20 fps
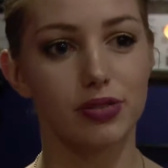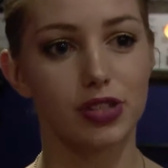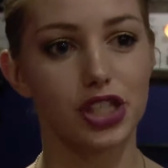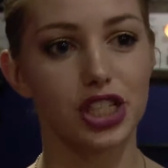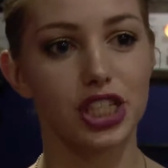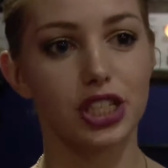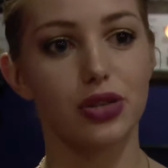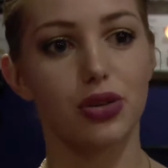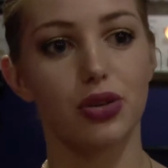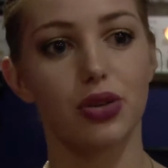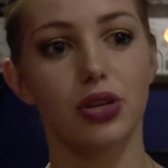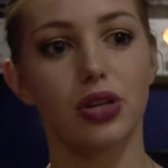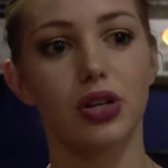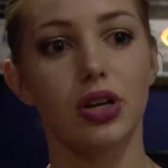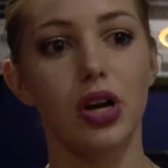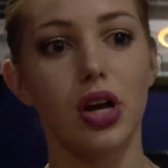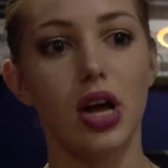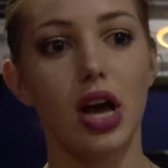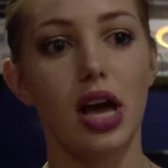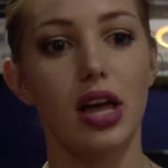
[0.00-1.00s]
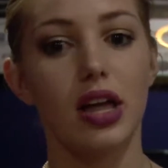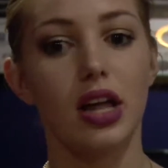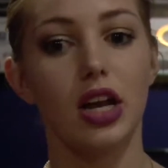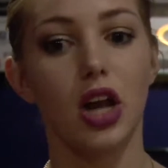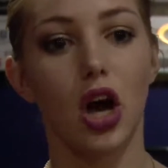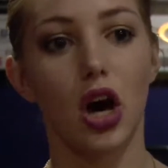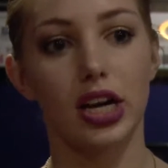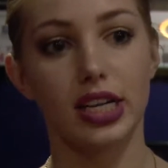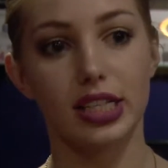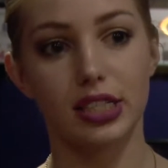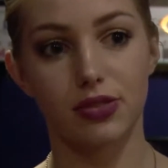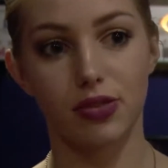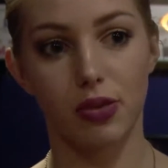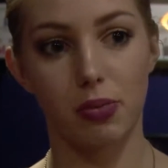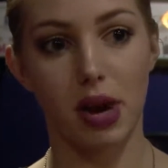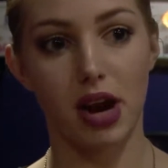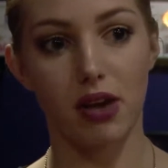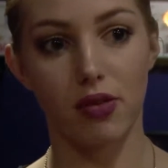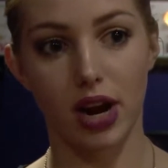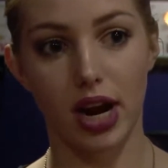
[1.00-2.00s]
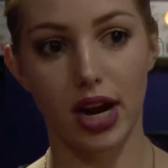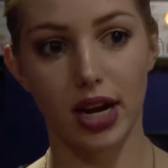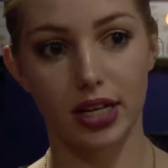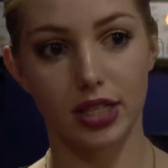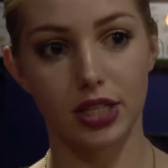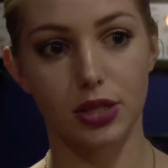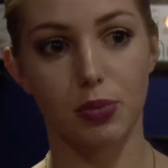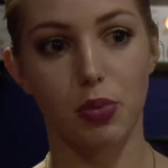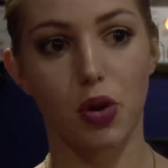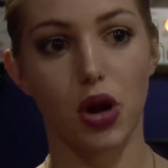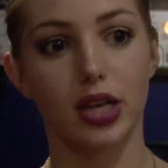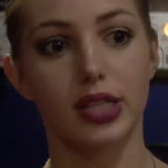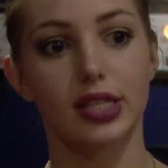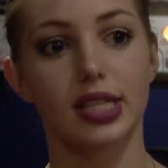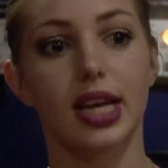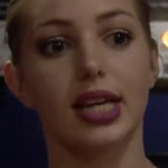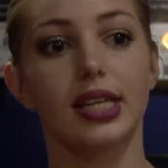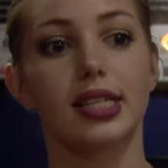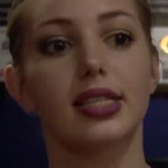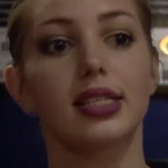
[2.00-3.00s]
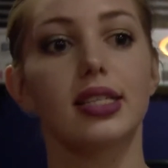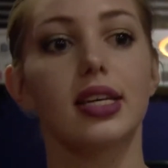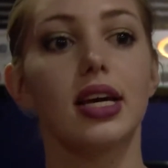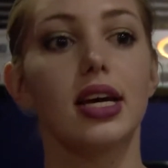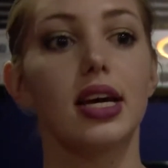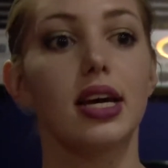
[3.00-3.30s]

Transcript: She took lines from our rehearsal process,